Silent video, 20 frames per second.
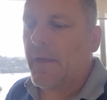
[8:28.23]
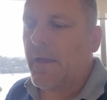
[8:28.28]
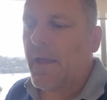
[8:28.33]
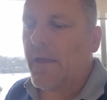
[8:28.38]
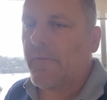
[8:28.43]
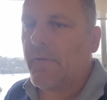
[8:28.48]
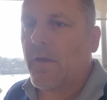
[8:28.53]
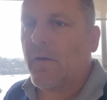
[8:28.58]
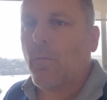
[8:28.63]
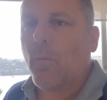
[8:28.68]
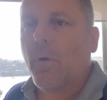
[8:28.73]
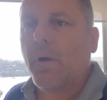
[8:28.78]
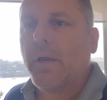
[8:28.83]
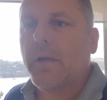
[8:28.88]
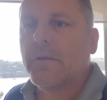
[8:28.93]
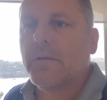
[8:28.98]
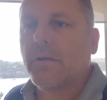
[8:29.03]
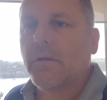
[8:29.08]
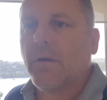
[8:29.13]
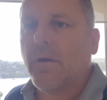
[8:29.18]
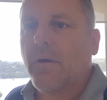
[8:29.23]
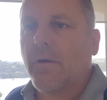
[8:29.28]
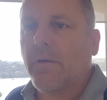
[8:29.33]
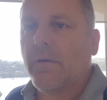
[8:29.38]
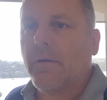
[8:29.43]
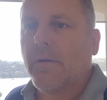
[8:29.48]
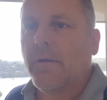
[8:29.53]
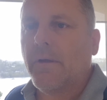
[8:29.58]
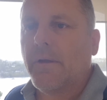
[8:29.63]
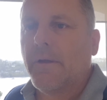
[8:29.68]
and they're willing to
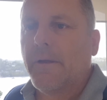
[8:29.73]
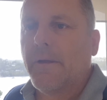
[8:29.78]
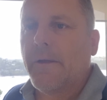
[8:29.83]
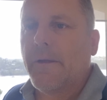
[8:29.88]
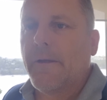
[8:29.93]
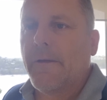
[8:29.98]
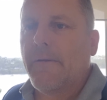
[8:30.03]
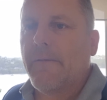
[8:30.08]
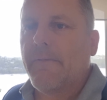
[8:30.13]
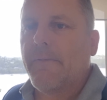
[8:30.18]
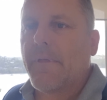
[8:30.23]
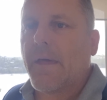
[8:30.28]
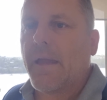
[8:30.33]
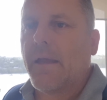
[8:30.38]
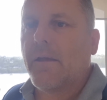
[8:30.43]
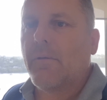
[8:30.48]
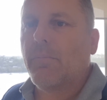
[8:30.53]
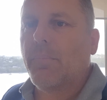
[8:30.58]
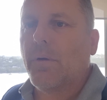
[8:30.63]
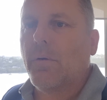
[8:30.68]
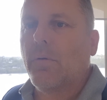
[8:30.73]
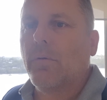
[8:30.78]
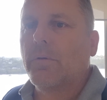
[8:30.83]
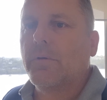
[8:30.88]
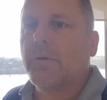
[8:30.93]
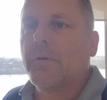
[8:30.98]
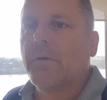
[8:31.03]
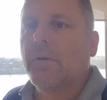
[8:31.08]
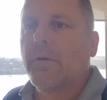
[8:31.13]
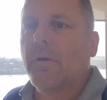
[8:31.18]
learn, they can
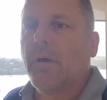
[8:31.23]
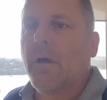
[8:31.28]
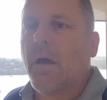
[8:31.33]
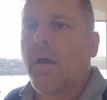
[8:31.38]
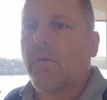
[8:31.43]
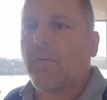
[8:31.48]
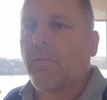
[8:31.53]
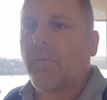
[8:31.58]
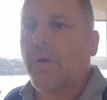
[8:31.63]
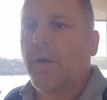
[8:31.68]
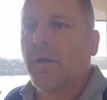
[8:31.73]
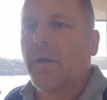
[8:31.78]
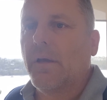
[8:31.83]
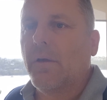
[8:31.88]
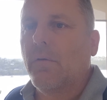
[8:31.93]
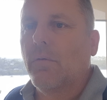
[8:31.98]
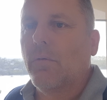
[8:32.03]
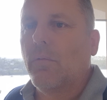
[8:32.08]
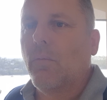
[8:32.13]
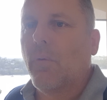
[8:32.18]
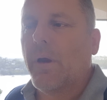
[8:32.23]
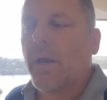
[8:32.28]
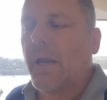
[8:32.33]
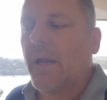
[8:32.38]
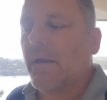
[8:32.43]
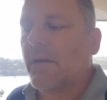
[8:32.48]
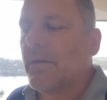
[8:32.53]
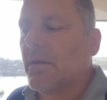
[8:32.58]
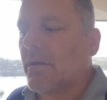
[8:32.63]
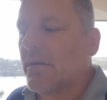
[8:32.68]
build a really good,
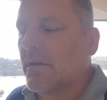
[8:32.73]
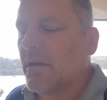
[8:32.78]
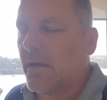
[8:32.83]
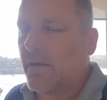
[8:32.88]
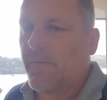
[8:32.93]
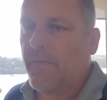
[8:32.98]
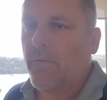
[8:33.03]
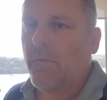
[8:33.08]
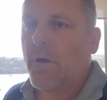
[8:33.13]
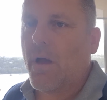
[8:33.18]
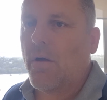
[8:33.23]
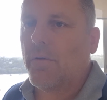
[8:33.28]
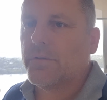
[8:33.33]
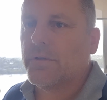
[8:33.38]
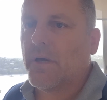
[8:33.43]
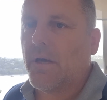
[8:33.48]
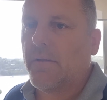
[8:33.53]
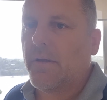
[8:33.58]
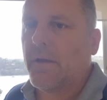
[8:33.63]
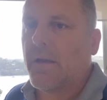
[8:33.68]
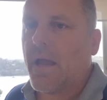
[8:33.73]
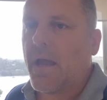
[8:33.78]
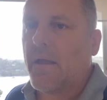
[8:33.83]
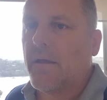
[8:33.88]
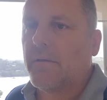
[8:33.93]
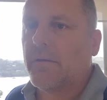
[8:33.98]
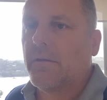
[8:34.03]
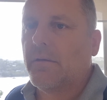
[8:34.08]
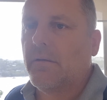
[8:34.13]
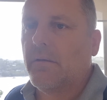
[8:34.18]
winning, successful culture that
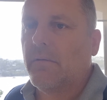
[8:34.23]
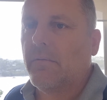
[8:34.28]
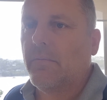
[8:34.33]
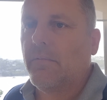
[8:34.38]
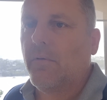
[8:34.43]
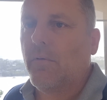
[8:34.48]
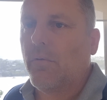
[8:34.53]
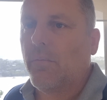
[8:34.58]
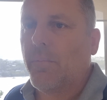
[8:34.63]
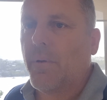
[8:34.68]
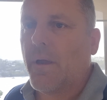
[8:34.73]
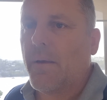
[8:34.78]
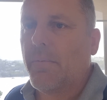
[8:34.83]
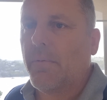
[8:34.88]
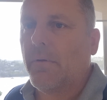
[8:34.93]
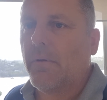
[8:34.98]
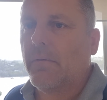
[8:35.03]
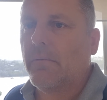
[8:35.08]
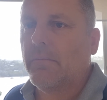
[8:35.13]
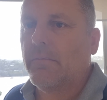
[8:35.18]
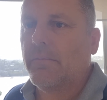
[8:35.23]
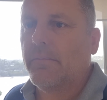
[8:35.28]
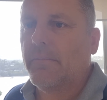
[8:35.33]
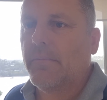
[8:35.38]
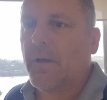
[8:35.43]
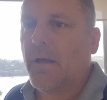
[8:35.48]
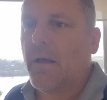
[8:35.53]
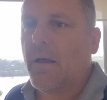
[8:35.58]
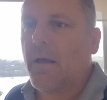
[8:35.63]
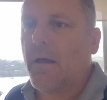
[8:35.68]
has good people
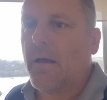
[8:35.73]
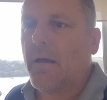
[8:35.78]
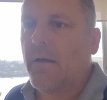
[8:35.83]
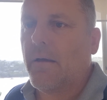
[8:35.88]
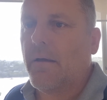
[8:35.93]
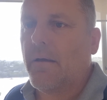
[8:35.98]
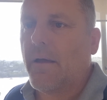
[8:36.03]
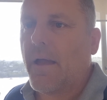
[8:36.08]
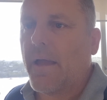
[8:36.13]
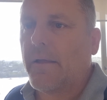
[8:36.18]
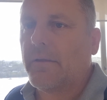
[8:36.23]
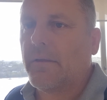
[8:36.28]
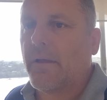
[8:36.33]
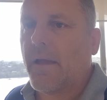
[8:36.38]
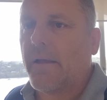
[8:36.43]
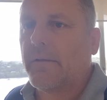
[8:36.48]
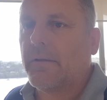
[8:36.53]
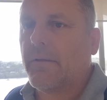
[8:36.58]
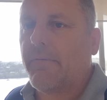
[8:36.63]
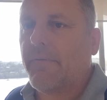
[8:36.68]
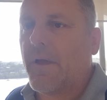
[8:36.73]
at the